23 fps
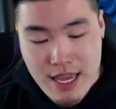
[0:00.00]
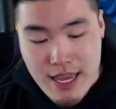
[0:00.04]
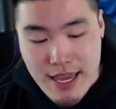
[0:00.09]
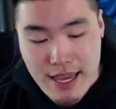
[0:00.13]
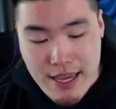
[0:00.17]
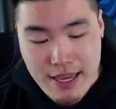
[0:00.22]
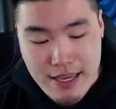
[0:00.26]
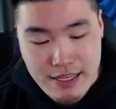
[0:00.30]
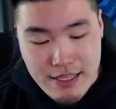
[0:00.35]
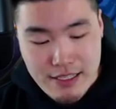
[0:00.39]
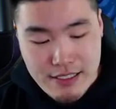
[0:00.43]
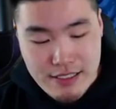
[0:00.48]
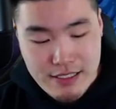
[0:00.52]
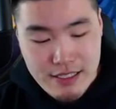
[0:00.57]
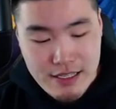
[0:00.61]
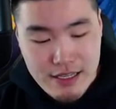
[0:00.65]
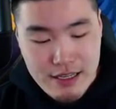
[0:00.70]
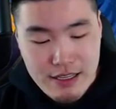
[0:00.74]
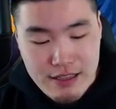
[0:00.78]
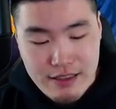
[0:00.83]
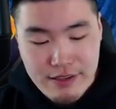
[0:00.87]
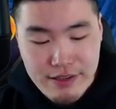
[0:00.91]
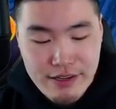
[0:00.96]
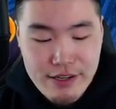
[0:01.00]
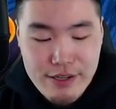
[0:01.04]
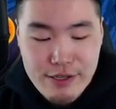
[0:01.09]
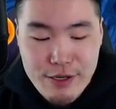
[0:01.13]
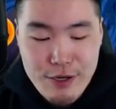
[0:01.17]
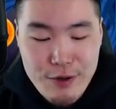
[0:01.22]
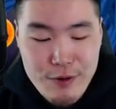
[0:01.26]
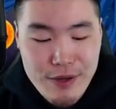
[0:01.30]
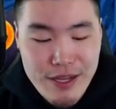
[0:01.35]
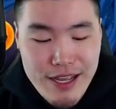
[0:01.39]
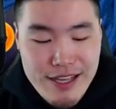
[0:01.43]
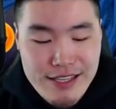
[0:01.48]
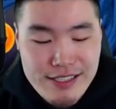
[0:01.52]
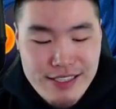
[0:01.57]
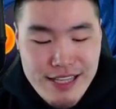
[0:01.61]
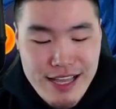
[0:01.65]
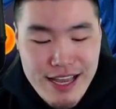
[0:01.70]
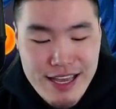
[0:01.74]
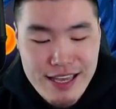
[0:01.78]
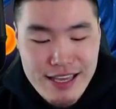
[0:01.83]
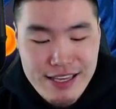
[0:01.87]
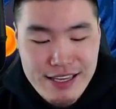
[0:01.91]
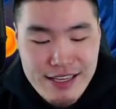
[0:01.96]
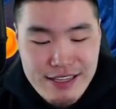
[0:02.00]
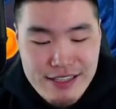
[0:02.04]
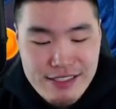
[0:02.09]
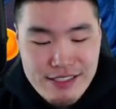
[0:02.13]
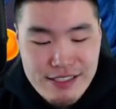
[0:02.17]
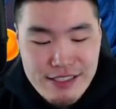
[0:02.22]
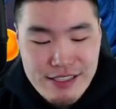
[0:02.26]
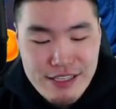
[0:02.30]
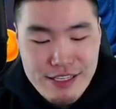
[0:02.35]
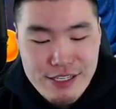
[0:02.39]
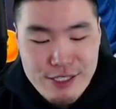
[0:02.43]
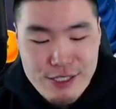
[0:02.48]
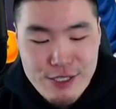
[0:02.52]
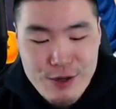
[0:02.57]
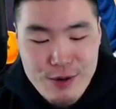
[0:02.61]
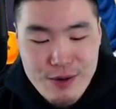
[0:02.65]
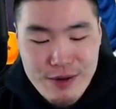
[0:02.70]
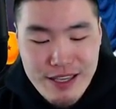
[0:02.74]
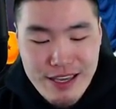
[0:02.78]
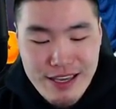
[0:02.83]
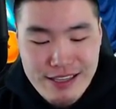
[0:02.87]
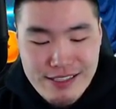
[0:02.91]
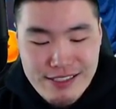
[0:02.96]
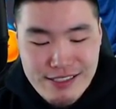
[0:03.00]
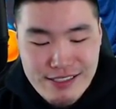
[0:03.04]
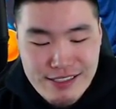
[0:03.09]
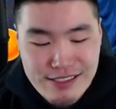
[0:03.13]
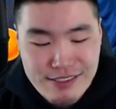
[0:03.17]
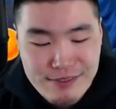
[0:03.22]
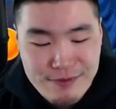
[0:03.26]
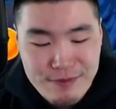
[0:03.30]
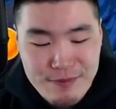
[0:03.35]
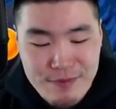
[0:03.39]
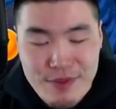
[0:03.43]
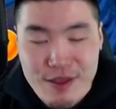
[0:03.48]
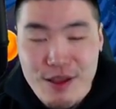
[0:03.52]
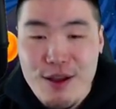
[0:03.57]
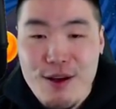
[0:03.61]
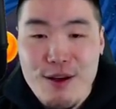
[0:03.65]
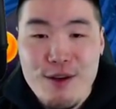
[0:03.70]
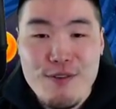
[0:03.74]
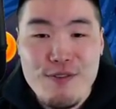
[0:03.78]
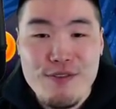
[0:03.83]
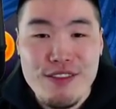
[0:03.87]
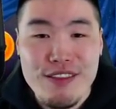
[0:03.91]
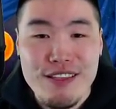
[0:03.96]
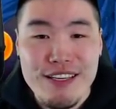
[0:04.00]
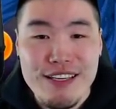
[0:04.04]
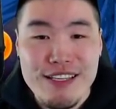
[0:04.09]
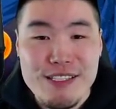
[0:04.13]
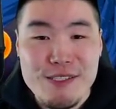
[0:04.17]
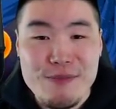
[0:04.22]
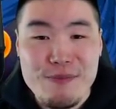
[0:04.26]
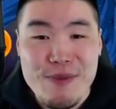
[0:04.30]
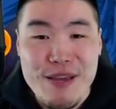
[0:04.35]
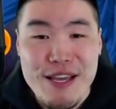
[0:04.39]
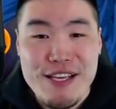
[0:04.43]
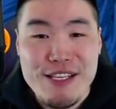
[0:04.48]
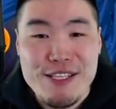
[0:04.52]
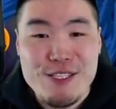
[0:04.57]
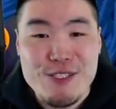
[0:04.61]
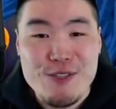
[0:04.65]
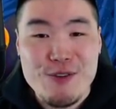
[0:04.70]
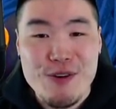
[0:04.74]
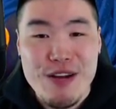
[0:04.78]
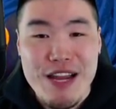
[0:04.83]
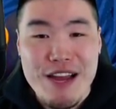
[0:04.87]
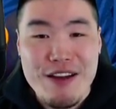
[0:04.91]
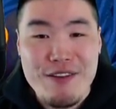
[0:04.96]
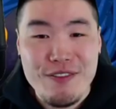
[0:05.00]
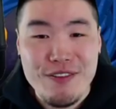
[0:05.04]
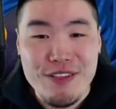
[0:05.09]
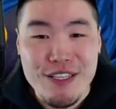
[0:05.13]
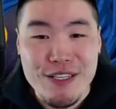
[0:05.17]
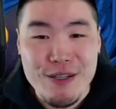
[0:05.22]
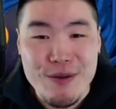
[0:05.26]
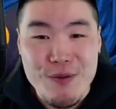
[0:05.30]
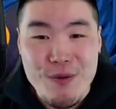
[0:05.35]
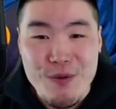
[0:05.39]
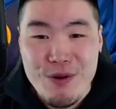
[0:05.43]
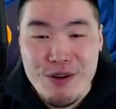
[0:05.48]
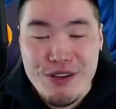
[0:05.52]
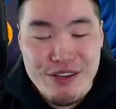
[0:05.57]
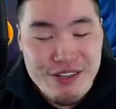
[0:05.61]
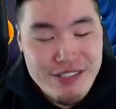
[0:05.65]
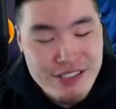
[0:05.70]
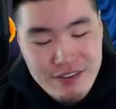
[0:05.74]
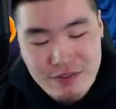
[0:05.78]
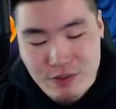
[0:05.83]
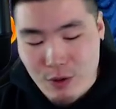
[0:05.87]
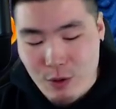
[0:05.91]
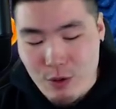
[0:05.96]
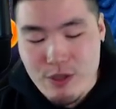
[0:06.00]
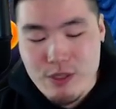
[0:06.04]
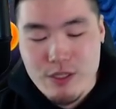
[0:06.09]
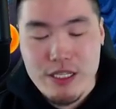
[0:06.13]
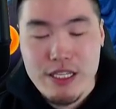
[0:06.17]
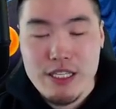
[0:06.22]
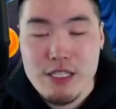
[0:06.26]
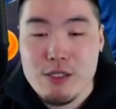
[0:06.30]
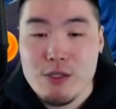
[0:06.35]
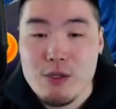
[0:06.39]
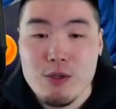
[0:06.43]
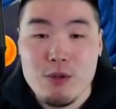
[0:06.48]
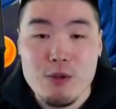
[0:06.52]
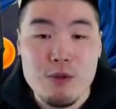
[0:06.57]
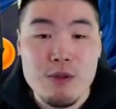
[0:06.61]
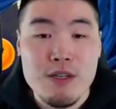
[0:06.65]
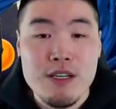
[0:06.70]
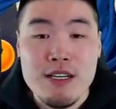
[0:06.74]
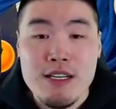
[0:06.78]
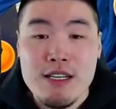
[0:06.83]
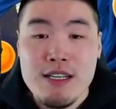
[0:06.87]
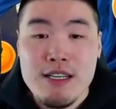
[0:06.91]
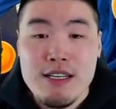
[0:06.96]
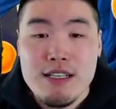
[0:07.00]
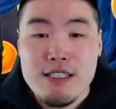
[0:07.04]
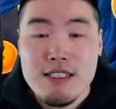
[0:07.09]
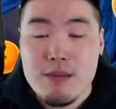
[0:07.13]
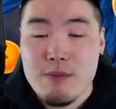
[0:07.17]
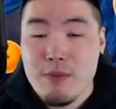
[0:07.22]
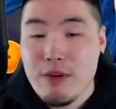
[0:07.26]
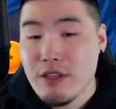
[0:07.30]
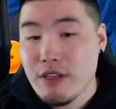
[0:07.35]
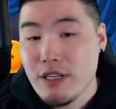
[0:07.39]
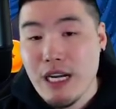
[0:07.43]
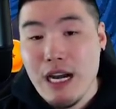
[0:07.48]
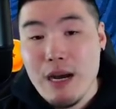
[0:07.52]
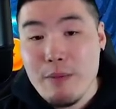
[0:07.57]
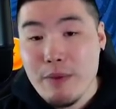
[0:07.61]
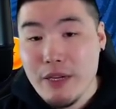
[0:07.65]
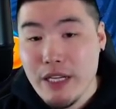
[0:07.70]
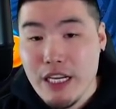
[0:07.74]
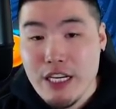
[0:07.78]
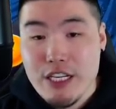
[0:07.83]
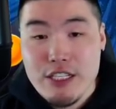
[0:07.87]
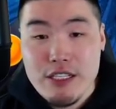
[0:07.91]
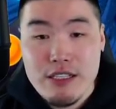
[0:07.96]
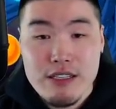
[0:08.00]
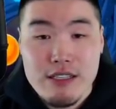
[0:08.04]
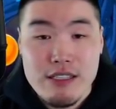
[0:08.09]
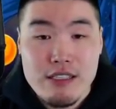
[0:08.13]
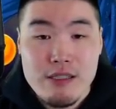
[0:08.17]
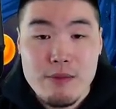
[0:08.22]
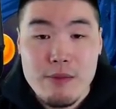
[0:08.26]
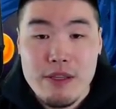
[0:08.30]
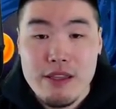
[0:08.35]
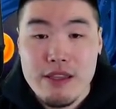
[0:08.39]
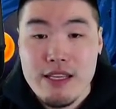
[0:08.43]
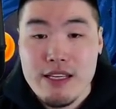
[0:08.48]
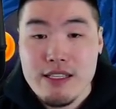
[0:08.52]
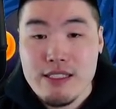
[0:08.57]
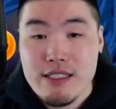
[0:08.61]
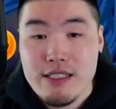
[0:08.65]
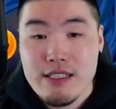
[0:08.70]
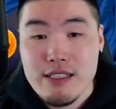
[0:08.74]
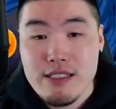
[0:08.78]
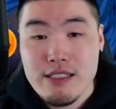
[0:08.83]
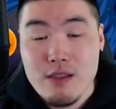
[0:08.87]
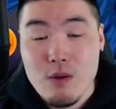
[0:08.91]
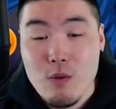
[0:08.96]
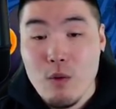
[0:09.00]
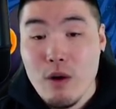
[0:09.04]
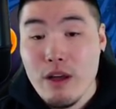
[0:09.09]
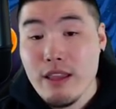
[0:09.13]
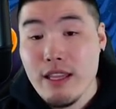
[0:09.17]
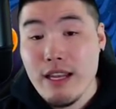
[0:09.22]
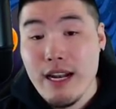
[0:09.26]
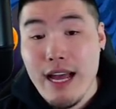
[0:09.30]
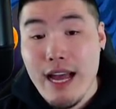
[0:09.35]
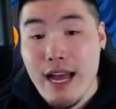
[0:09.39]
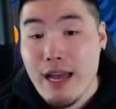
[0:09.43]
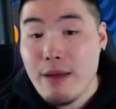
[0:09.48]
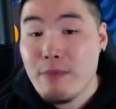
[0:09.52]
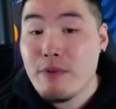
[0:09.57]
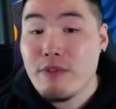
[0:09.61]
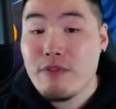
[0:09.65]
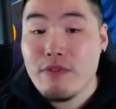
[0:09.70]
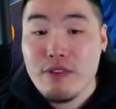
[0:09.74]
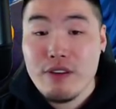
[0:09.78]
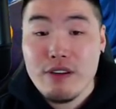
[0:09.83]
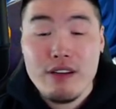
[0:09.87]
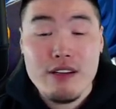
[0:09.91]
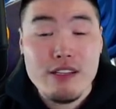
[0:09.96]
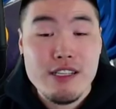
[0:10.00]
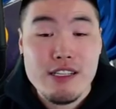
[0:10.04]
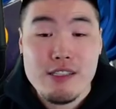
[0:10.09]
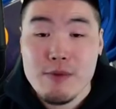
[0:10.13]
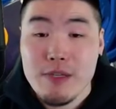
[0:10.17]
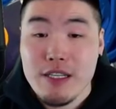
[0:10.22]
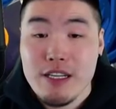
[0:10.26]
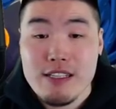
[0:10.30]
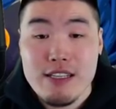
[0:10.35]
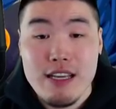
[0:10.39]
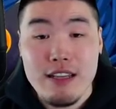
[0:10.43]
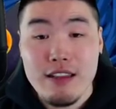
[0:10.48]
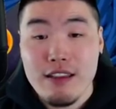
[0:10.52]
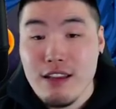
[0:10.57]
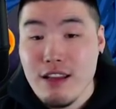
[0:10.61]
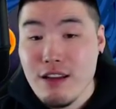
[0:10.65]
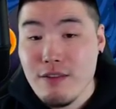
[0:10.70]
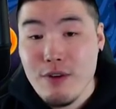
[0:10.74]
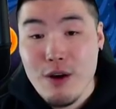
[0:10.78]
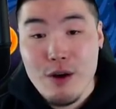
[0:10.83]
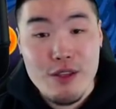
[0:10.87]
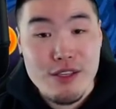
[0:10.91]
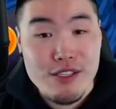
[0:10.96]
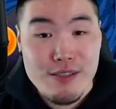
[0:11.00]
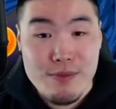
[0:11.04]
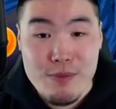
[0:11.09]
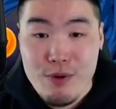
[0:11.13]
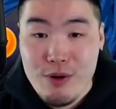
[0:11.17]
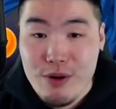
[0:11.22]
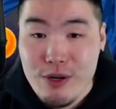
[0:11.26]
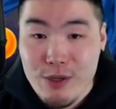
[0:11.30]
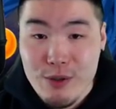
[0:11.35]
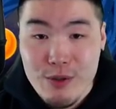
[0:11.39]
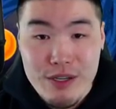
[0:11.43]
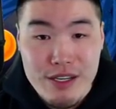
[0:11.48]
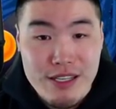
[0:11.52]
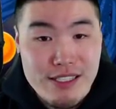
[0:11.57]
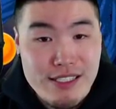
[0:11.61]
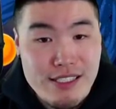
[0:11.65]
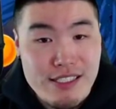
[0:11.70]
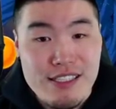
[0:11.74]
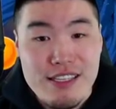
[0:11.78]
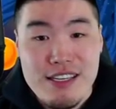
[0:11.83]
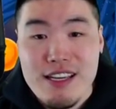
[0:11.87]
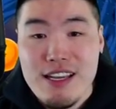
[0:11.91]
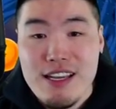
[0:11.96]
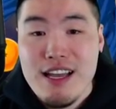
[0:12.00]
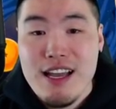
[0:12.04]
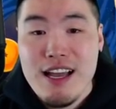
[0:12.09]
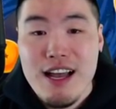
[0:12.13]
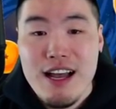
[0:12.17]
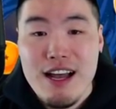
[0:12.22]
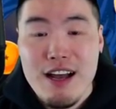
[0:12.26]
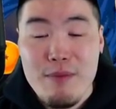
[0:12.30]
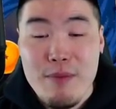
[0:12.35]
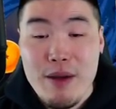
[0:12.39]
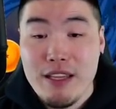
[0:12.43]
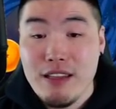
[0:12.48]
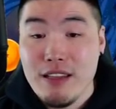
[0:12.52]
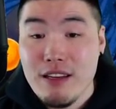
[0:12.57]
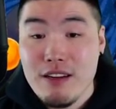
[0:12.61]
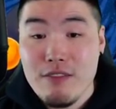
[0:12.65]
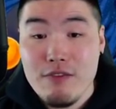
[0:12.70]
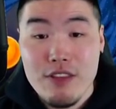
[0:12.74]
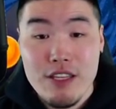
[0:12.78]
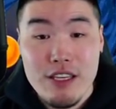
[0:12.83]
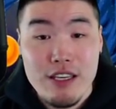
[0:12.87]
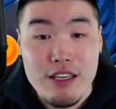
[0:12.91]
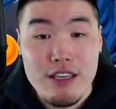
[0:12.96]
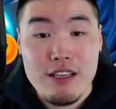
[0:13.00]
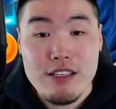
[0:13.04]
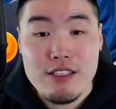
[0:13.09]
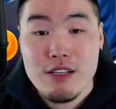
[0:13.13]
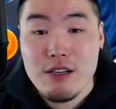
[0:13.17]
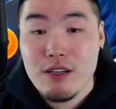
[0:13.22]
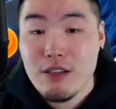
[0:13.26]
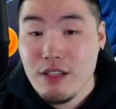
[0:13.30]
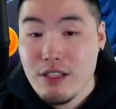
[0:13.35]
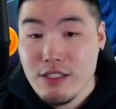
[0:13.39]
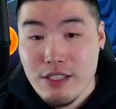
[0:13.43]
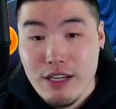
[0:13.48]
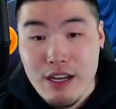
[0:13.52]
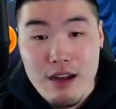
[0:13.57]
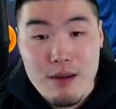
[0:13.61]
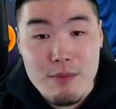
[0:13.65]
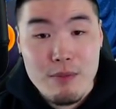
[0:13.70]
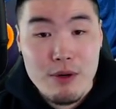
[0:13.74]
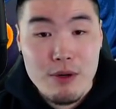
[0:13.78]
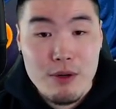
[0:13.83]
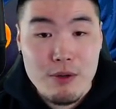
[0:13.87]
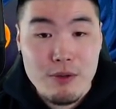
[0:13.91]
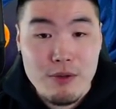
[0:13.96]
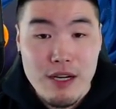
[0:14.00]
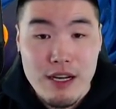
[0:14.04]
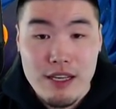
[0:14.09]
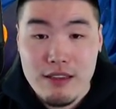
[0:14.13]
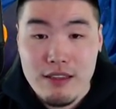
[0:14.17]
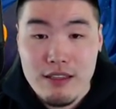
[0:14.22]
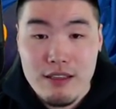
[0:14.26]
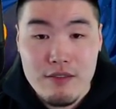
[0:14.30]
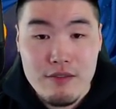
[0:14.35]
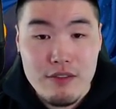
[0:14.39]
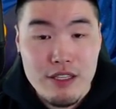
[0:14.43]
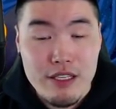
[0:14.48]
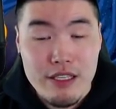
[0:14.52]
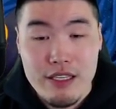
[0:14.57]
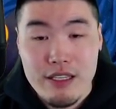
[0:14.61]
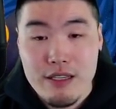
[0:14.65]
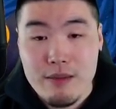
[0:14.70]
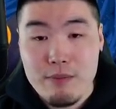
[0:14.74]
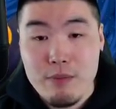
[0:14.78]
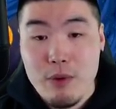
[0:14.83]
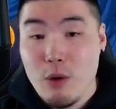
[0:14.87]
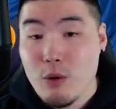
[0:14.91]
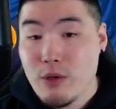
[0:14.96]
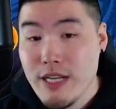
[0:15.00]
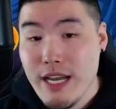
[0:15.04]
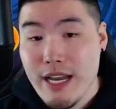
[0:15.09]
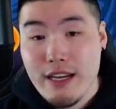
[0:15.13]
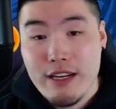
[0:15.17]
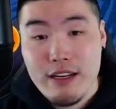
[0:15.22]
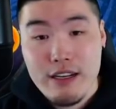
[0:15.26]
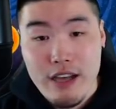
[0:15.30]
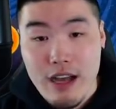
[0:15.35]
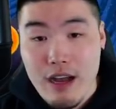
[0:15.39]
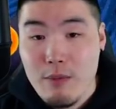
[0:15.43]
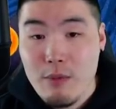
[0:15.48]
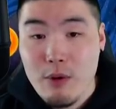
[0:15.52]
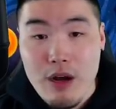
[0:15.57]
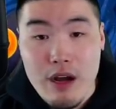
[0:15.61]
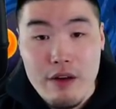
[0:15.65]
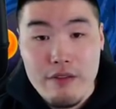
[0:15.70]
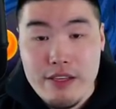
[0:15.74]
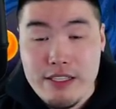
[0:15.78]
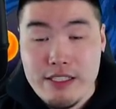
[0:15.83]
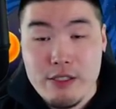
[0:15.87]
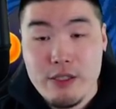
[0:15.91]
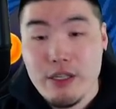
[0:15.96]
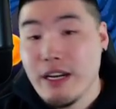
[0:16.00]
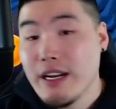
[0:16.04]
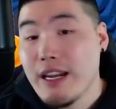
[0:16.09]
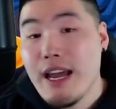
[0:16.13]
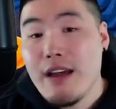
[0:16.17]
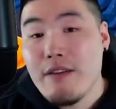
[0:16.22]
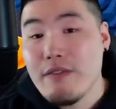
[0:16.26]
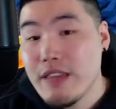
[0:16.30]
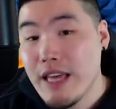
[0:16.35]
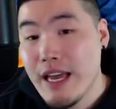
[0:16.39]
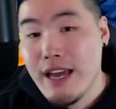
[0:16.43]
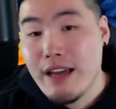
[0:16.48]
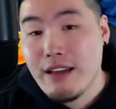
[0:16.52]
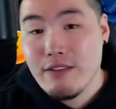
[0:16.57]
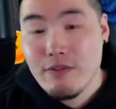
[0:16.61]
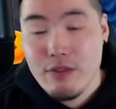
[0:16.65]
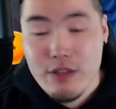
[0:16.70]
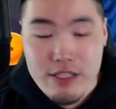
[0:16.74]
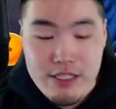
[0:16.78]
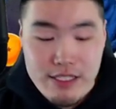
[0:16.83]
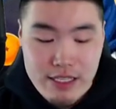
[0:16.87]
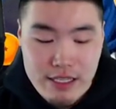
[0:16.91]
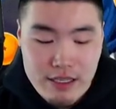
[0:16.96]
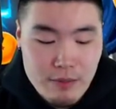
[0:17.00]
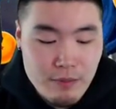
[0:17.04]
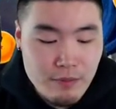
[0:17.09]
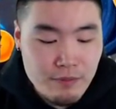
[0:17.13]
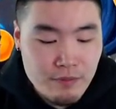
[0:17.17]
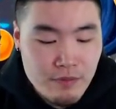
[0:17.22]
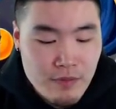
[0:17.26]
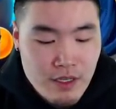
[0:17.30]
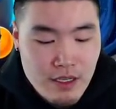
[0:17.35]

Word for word: And uh, there you go, guys. That is the showcase of the Space Traveling Warriors. Of course, you can do some other combinations, but this is the one that I prefer just because I love all the support units. Um, I love the Turles combo. I love the Bojack combo. Obviously, you got to have that for the team.